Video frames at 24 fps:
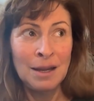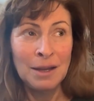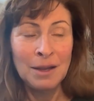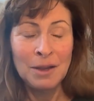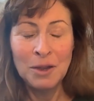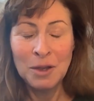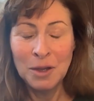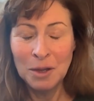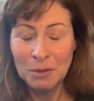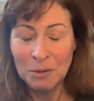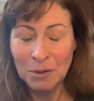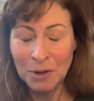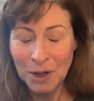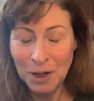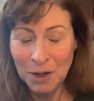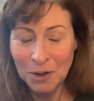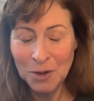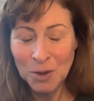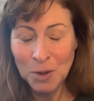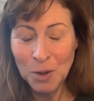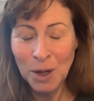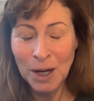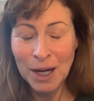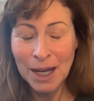the RENU
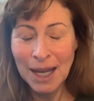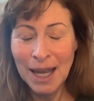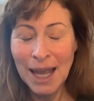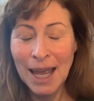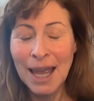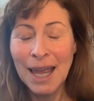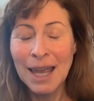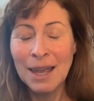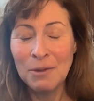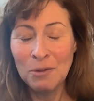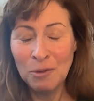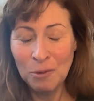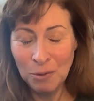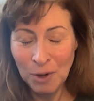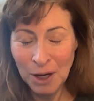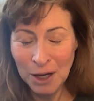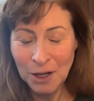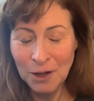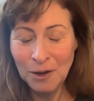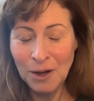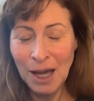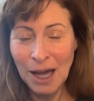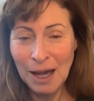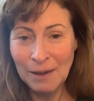28 when
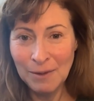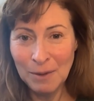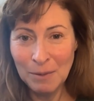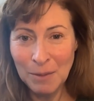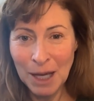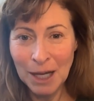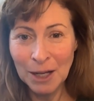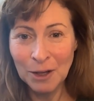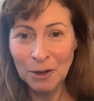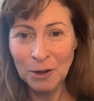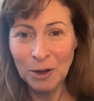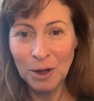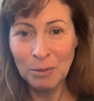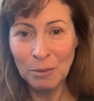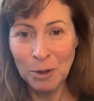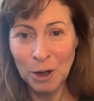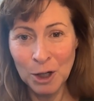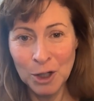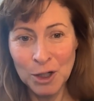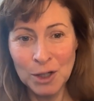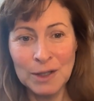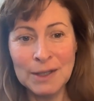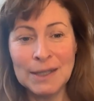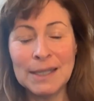you have a medical
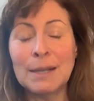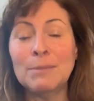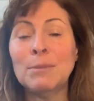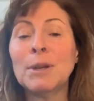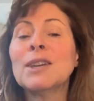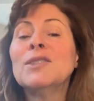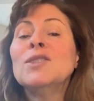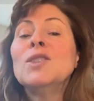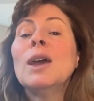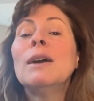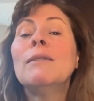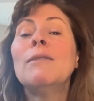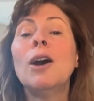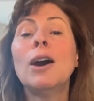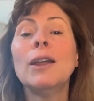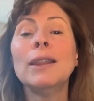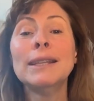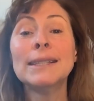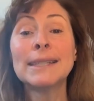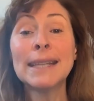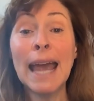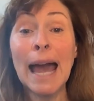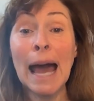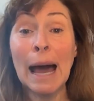emergency, because you have all
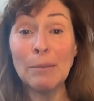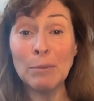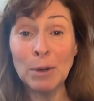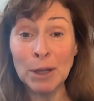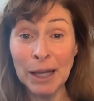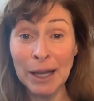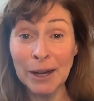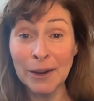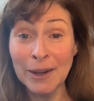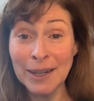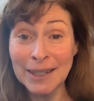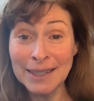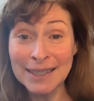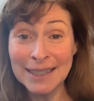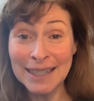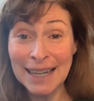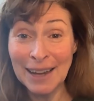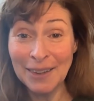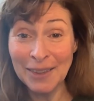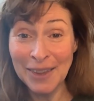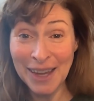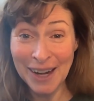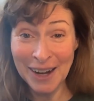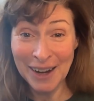these capillaries
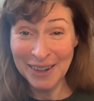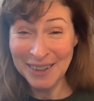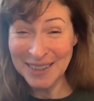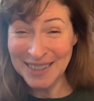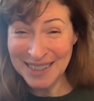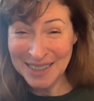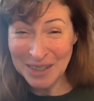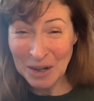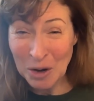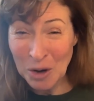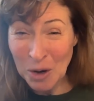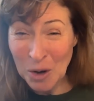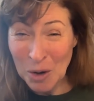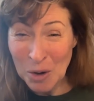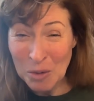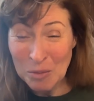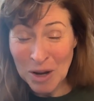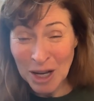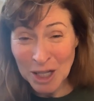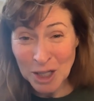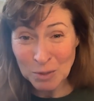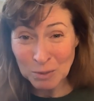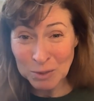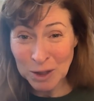down there. So
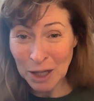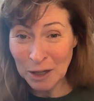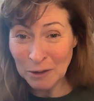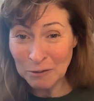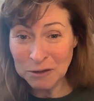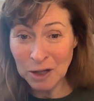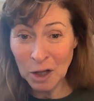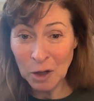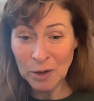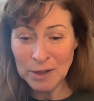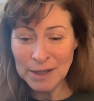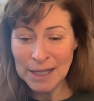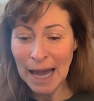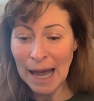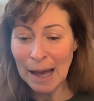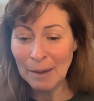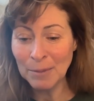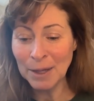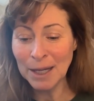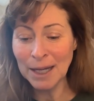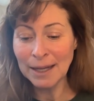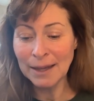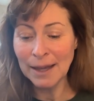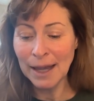much blood flow is
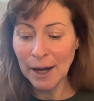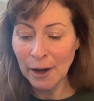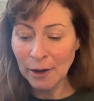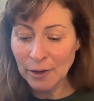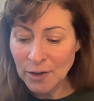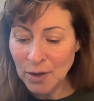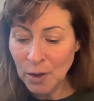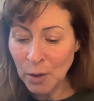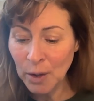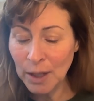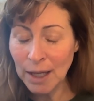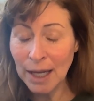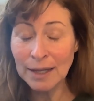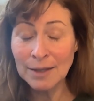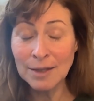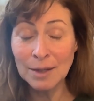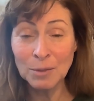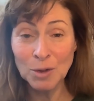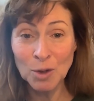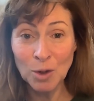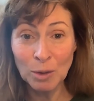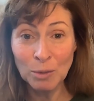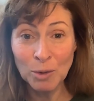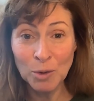happening there. So it gets
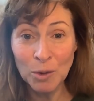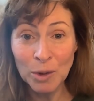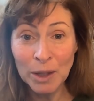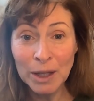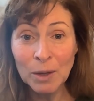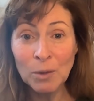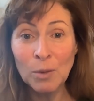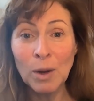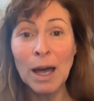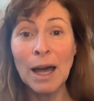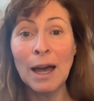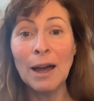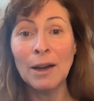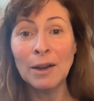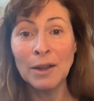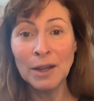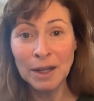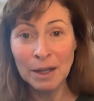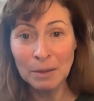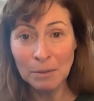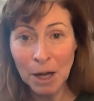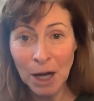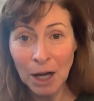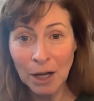absorbed really well,
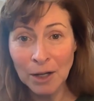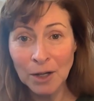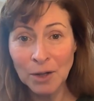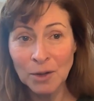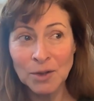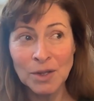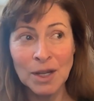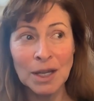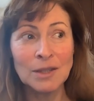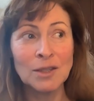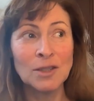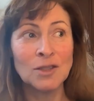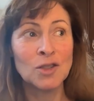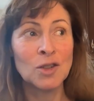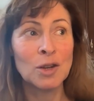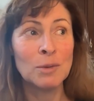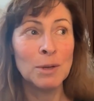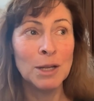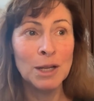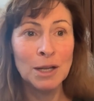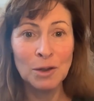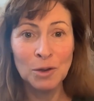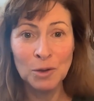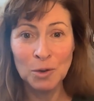and the molecules get
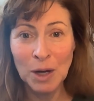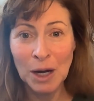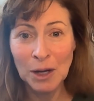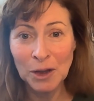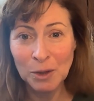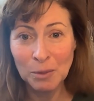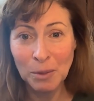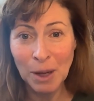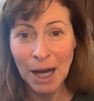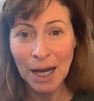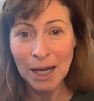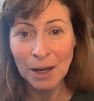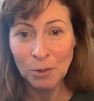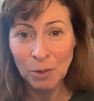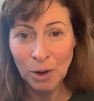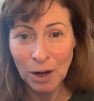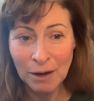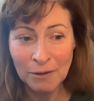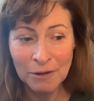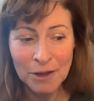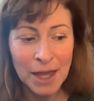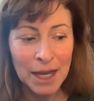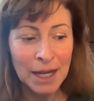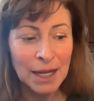distributed throughout the body
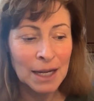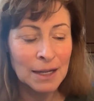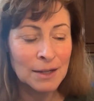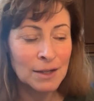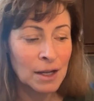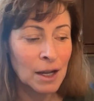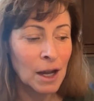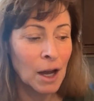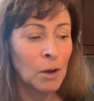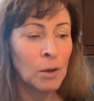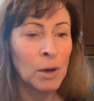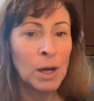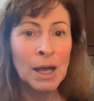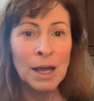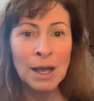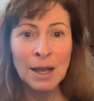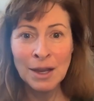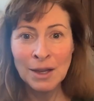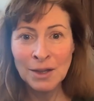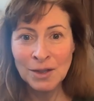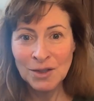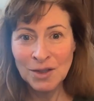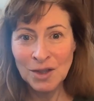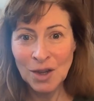wherever they need to go.
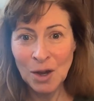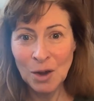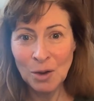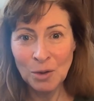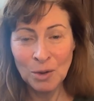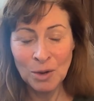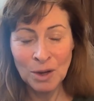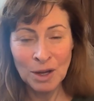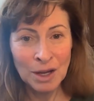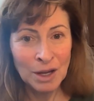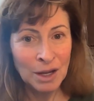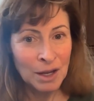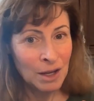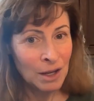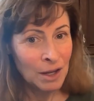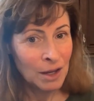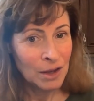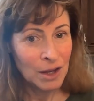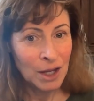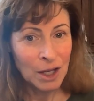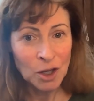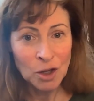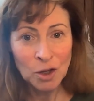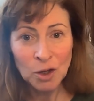So
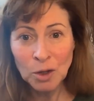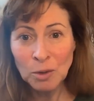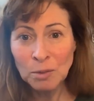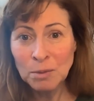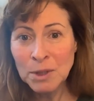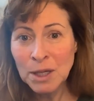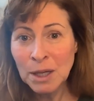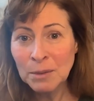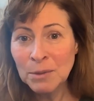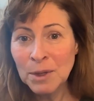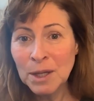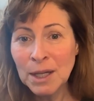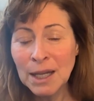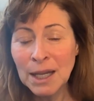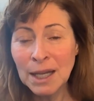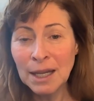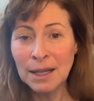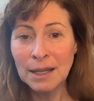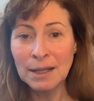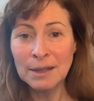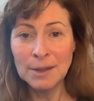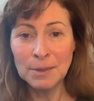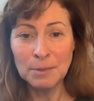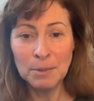they gooped up the
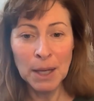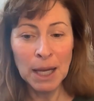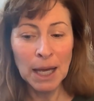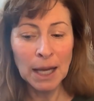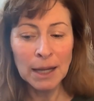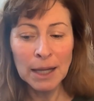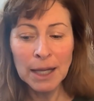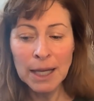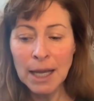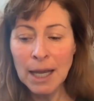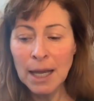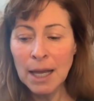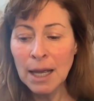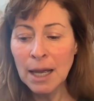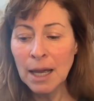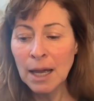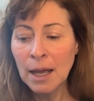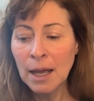kid's belly.